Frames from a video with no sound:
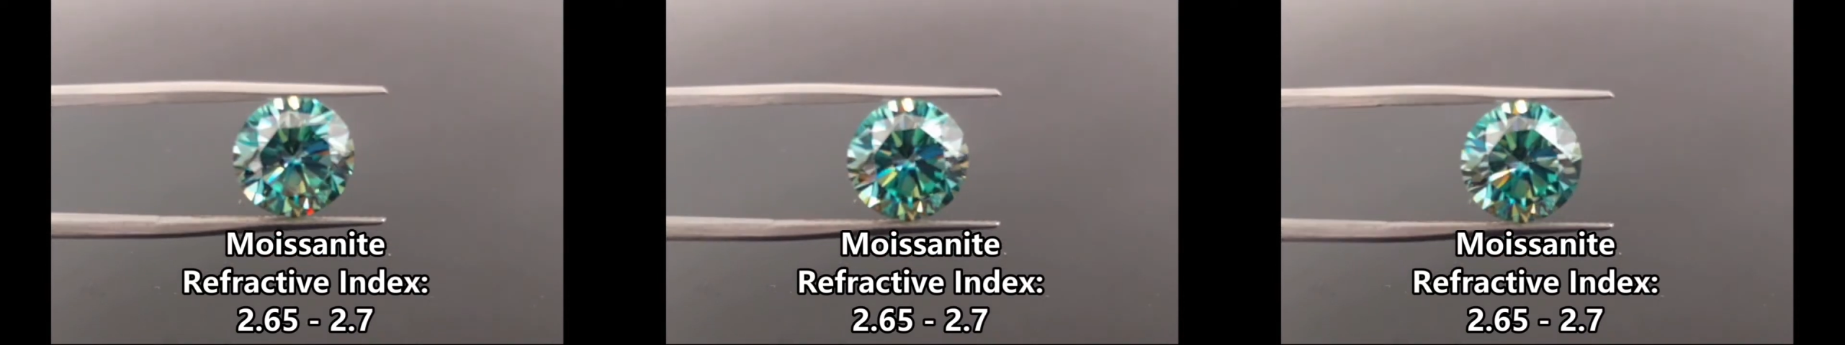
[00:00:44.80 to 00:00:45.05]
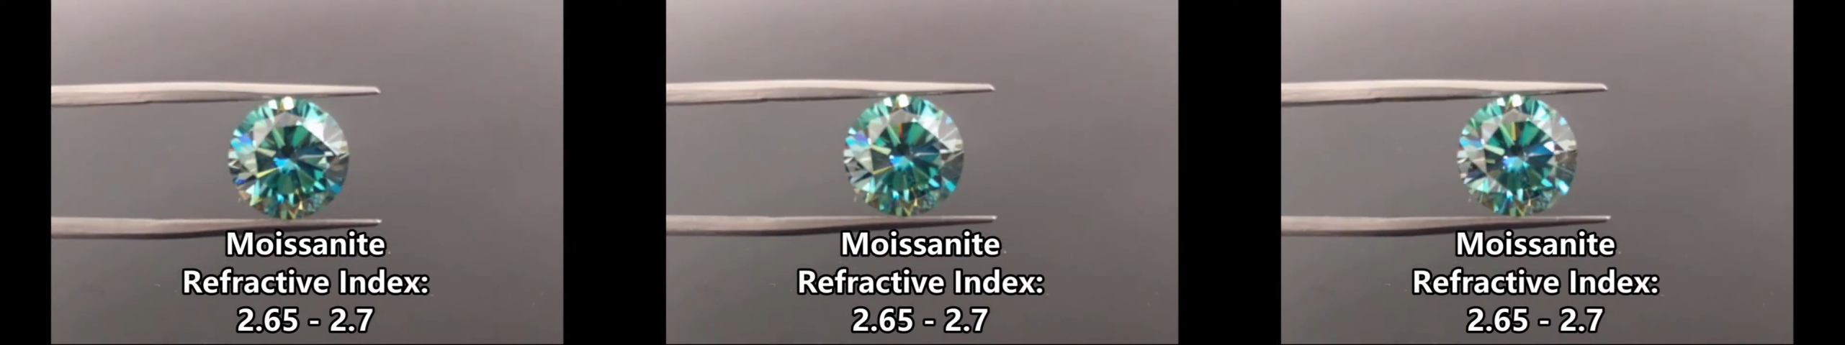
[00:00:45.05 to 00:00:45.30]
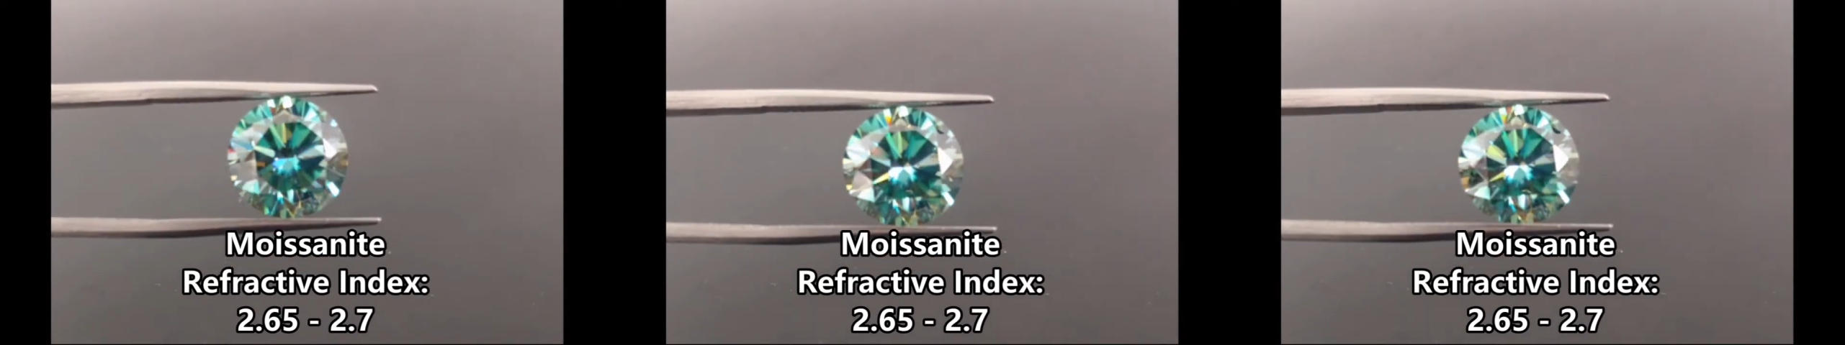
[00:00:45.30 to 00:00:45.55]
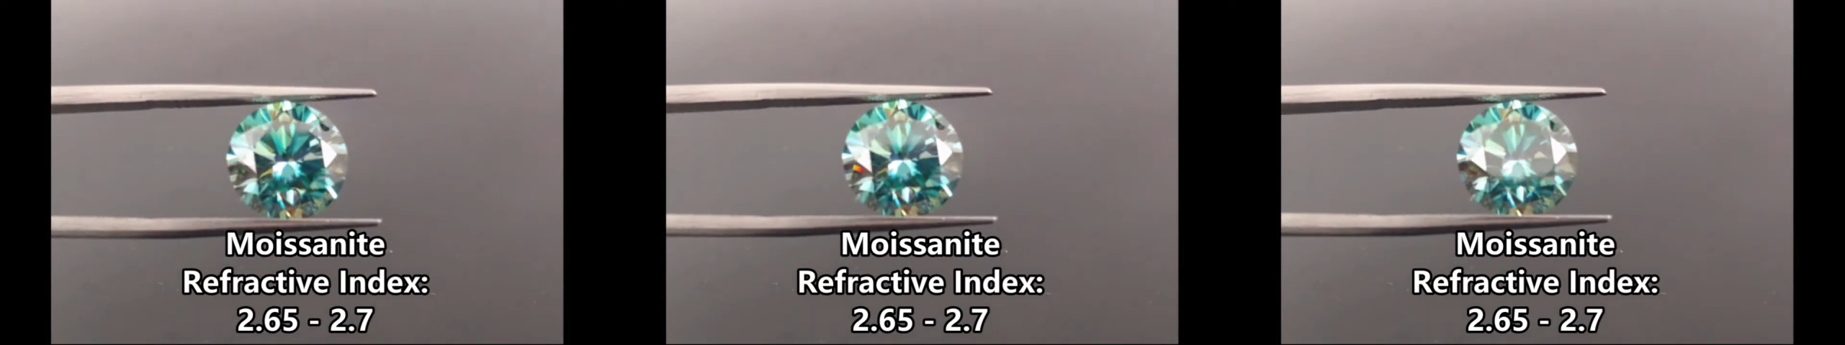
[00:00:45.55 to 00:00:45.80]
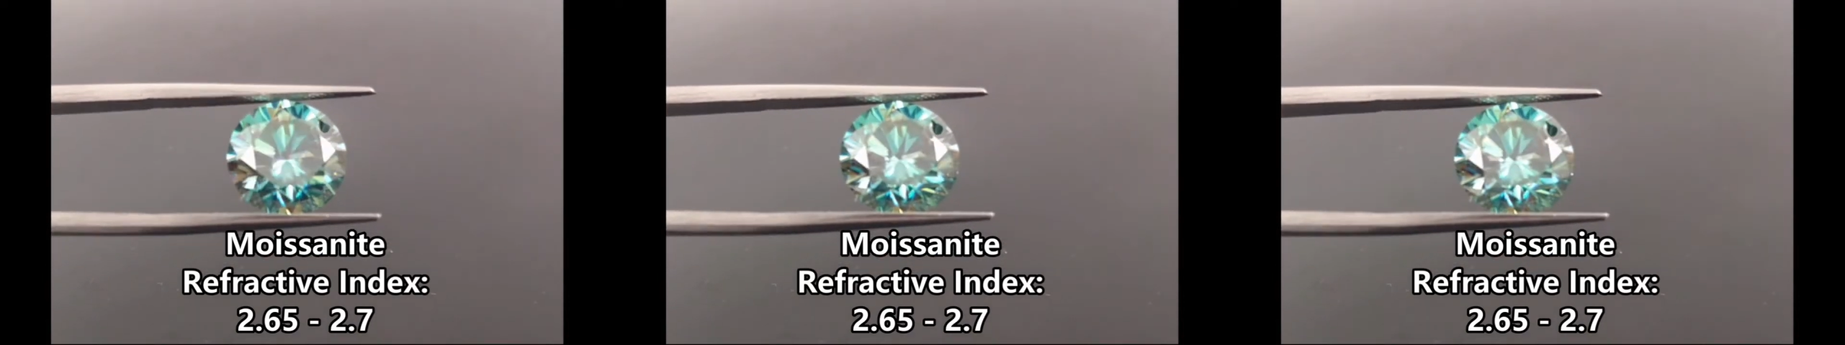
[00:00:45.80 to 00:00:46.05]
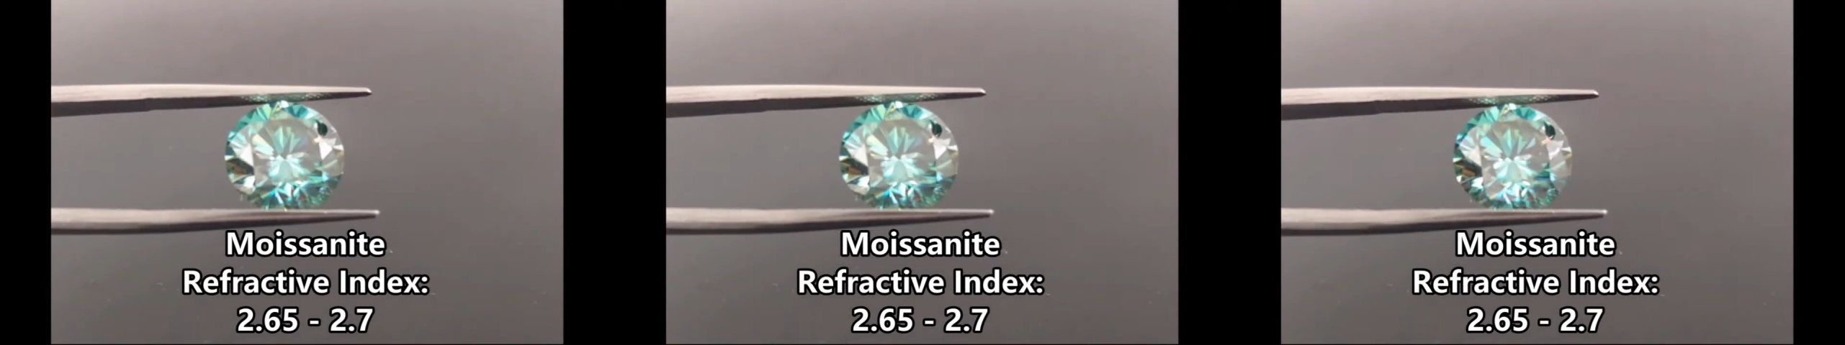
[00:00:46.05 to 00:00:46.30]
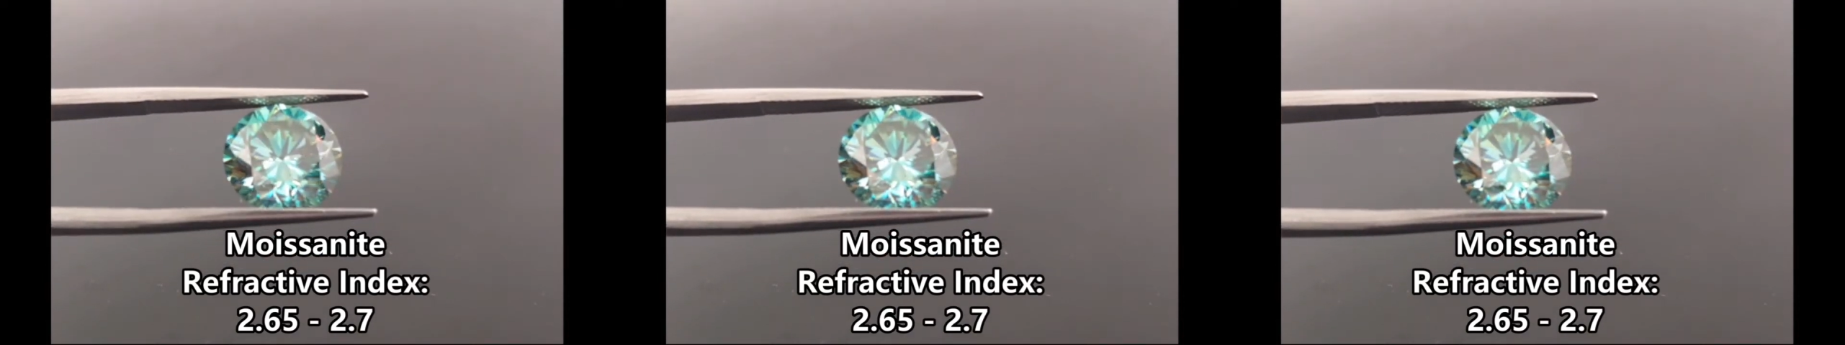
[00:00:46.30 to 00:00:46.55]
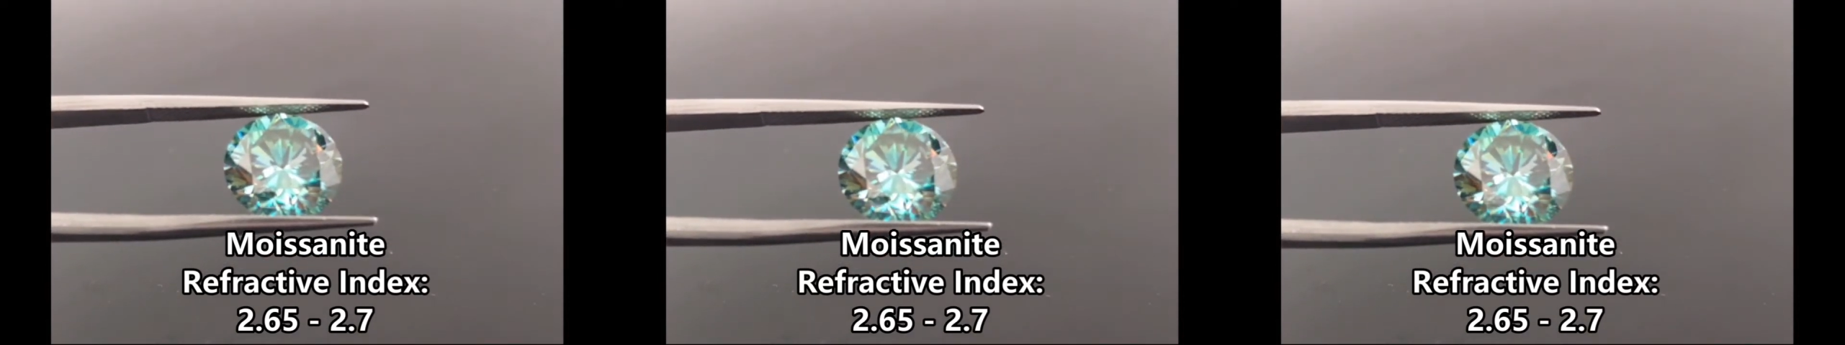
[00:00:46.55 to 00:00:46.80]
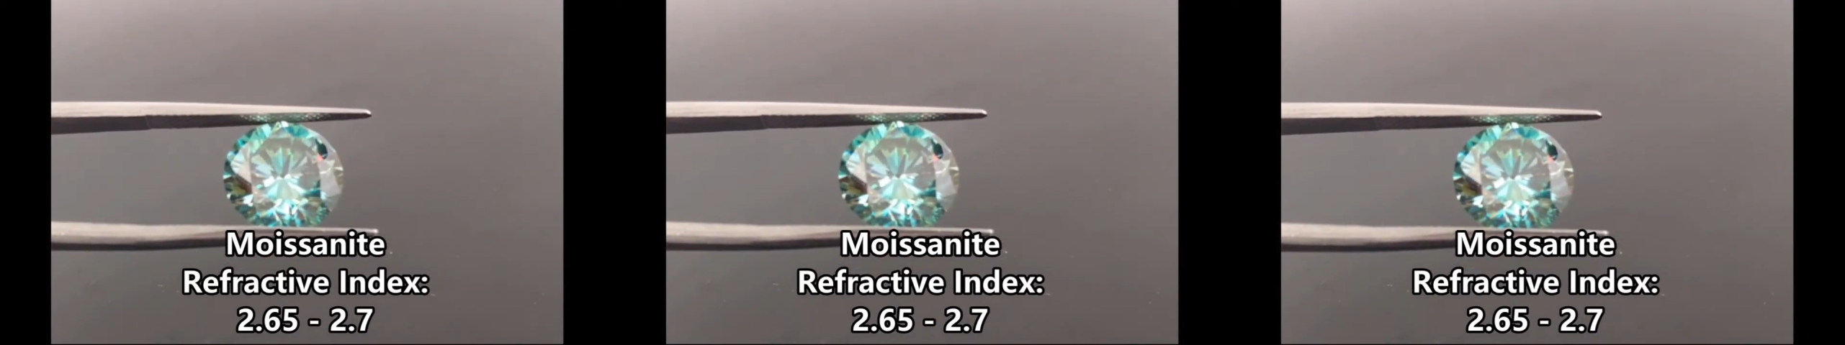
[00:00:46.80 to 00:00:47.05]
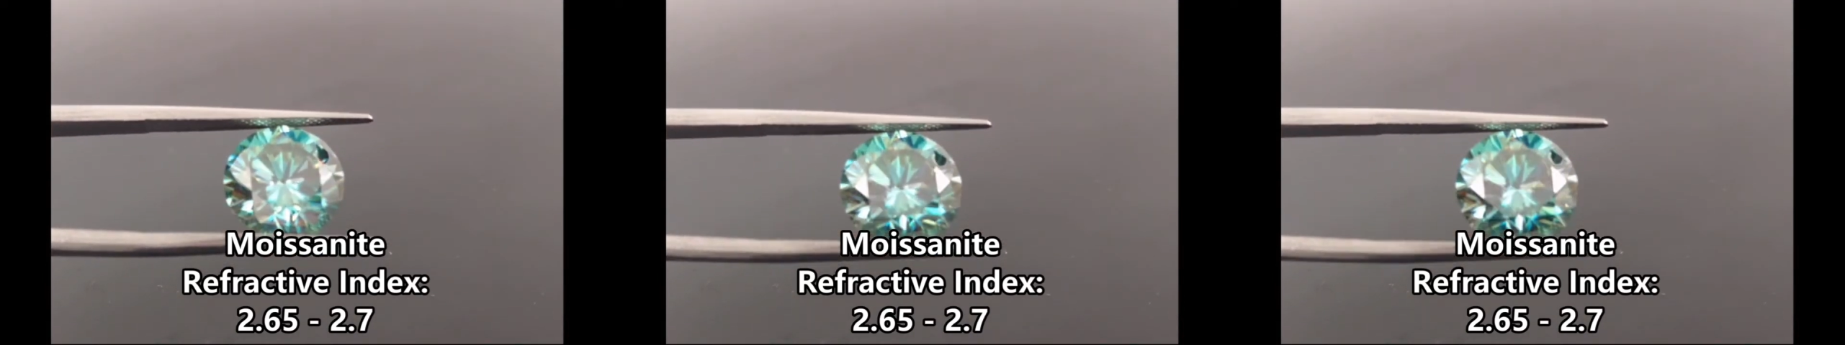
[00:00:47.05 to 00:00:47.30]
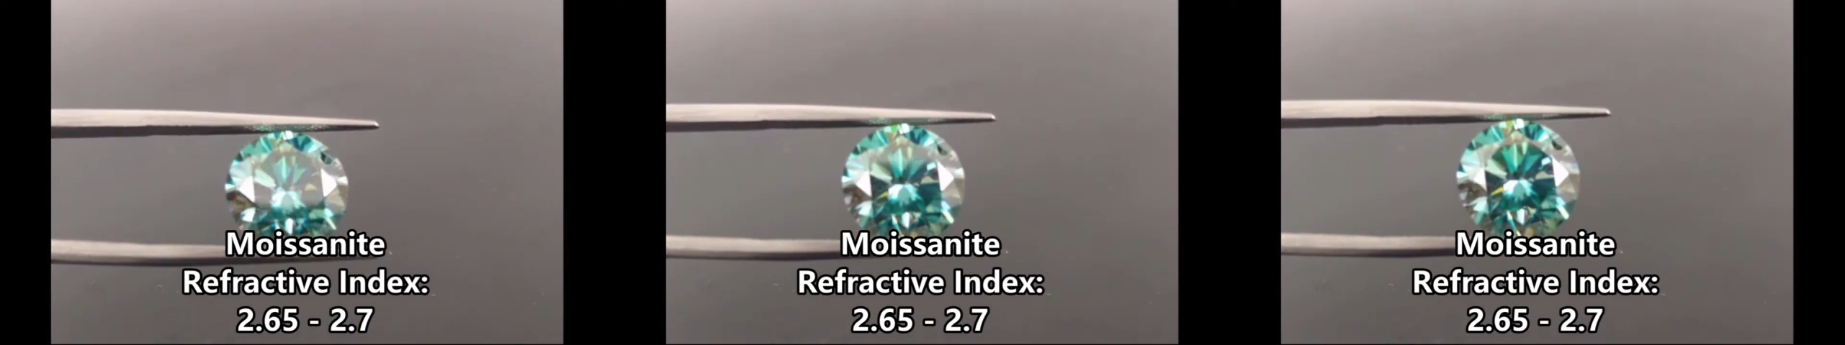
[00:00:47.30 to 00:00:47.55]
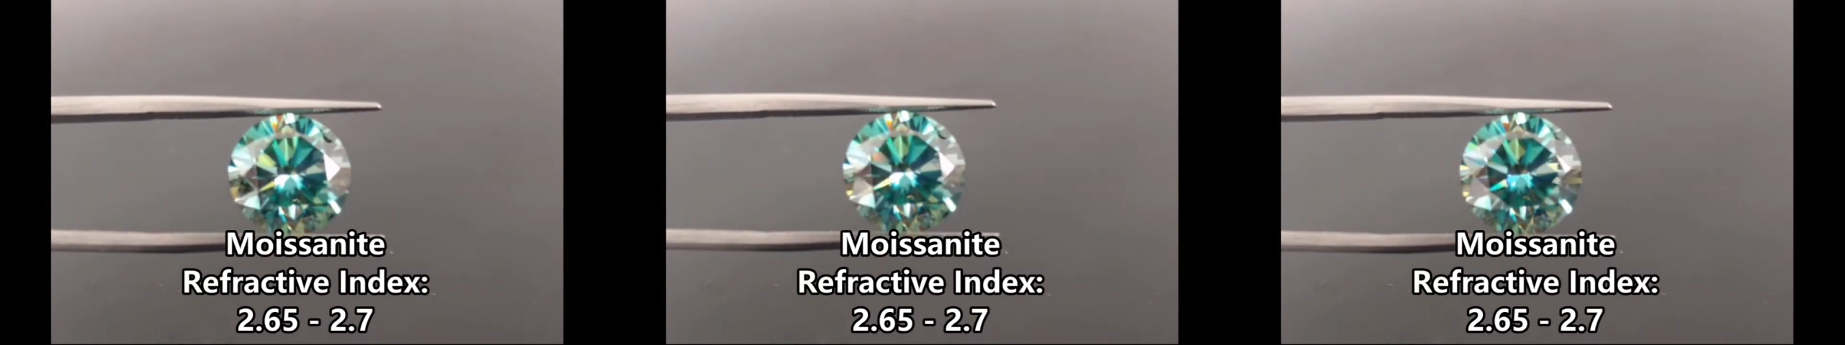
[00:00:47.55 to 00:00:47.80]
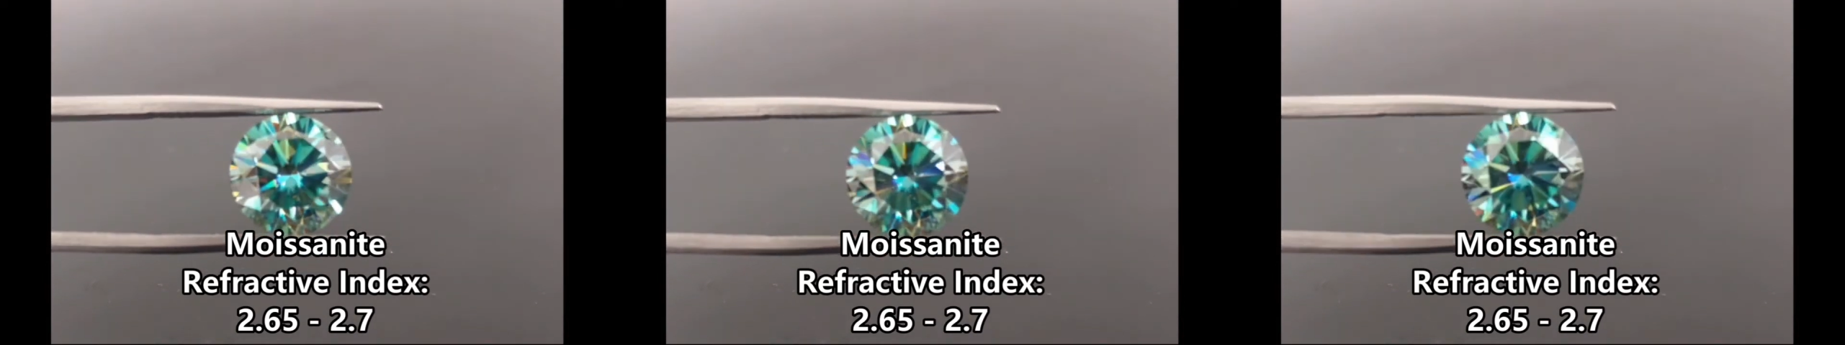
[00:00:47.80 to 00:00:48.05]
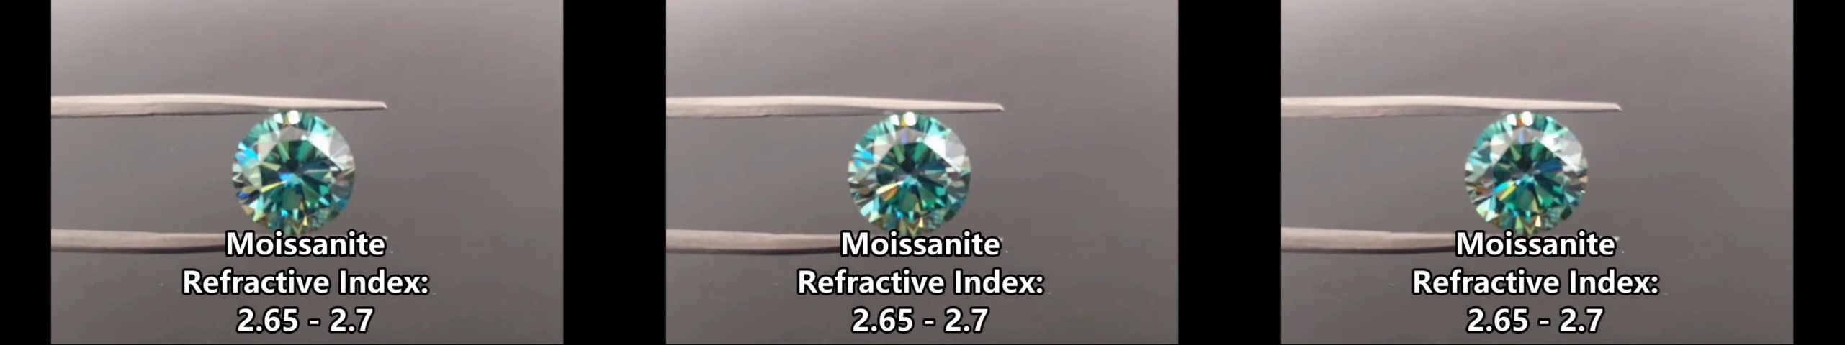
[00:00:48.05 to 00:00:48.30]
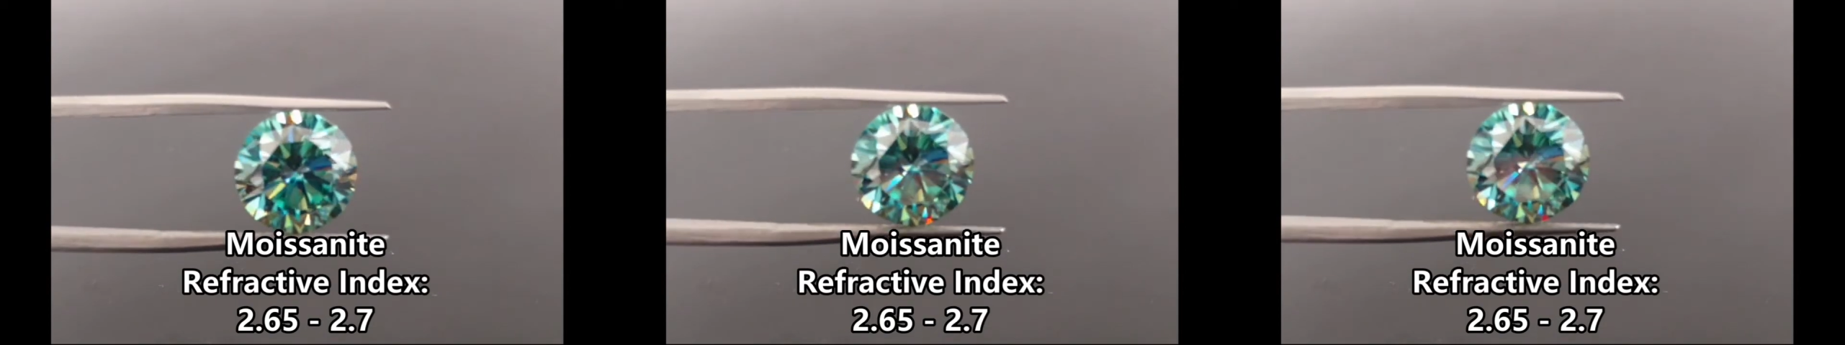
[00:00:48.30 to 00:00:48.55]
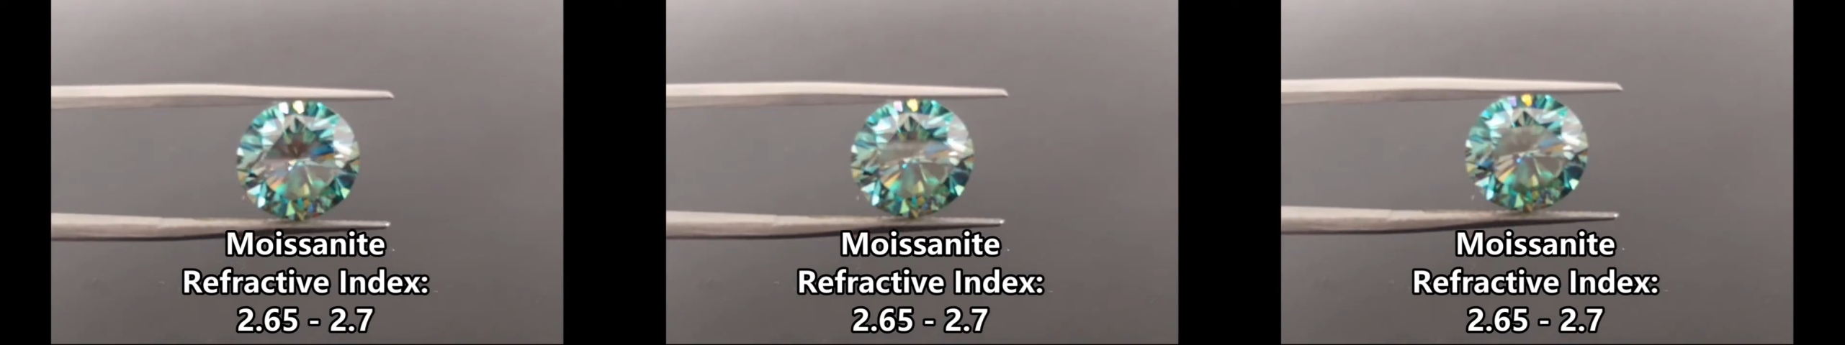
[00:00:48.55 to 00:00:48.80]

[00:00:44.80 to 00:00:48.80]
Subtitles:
No face is visible, so there are no lips to read.